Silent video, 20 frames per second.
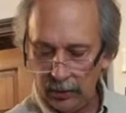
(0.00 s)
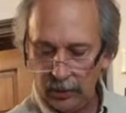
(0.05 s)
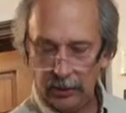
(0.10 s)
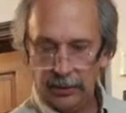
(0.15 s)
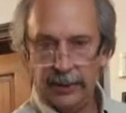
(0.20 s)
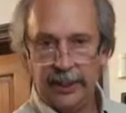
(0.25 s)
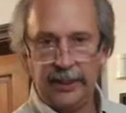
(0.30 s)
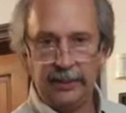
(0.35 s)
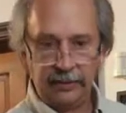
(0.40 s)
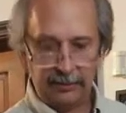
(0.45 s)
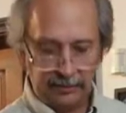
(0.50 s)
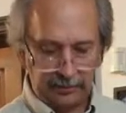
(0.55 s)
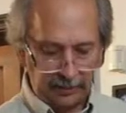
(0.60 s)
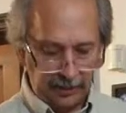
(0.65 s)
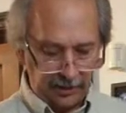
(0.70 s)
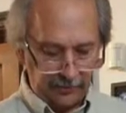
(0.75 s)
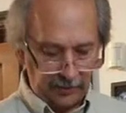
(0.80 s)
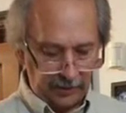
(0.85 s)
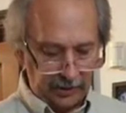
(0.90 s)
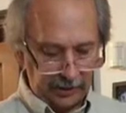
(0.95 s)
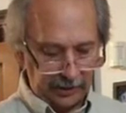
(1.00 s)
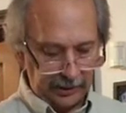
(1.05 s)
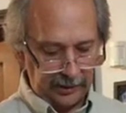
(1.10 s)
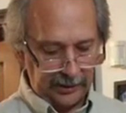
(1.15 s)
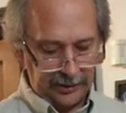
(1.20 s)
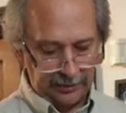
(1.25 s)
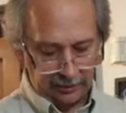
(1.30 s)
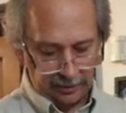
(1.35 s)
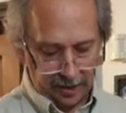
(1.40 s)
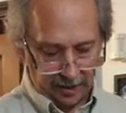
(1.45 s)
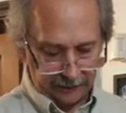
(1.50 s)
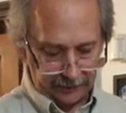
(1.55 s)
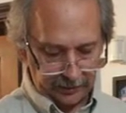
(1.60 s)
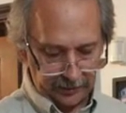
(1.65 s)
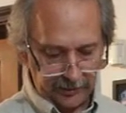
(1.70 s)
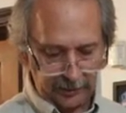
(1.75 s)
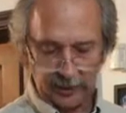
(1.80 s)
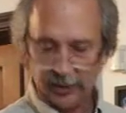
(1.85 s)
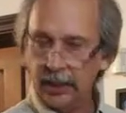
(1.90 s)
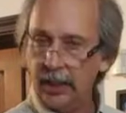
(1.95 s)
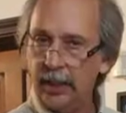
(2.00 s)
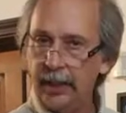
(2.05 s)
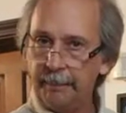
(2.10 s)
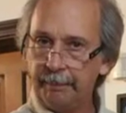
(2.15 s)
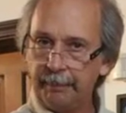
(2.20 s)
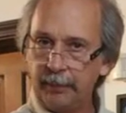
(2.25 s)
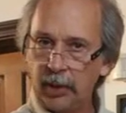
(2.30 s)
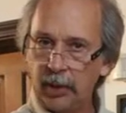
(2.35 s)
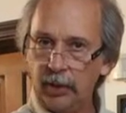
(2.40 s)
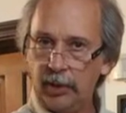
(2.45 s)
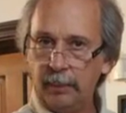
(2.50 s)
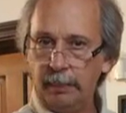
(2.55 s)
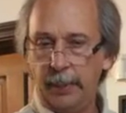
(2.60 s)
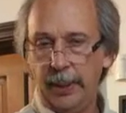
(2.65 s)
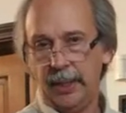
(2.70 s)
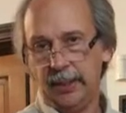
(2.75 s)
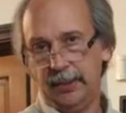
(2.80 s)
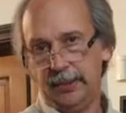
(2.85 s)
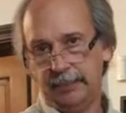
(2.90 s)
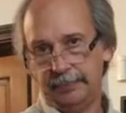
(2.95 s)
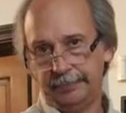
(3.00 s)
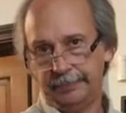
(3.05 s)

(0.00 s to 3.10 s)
lens, everything the lens offers, you can pick